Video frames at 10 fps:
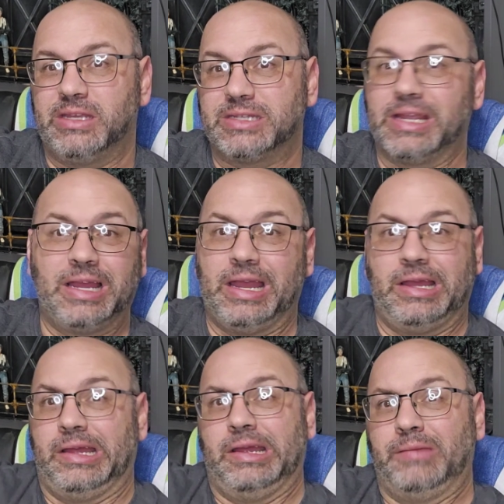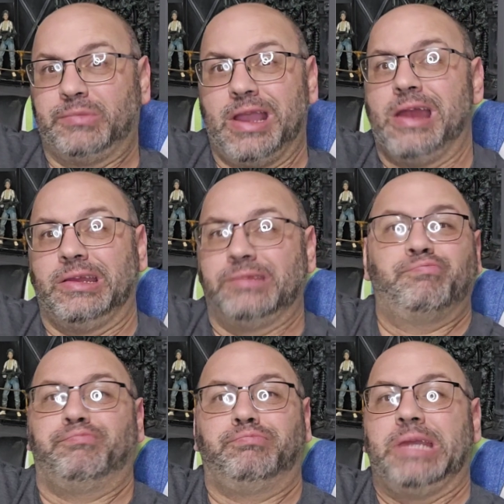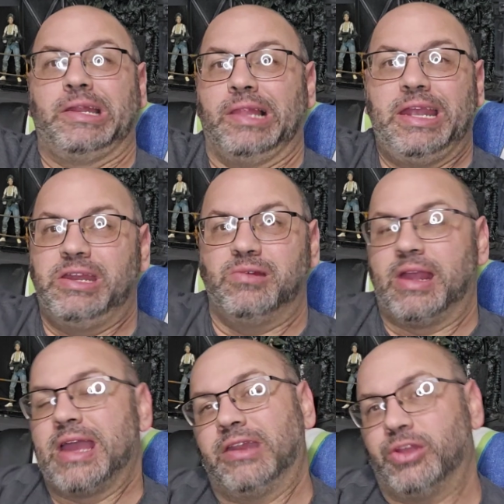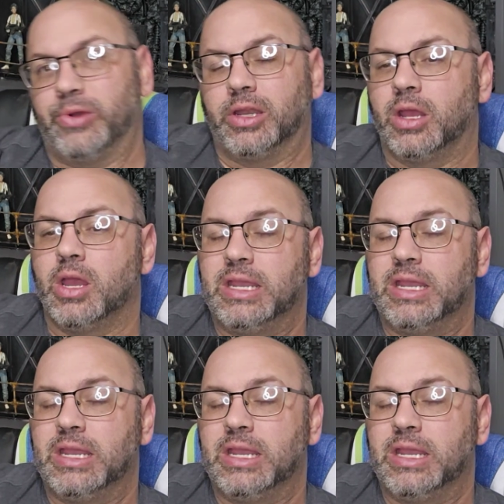He's like, I'm kind of getting laid here. I got to do it.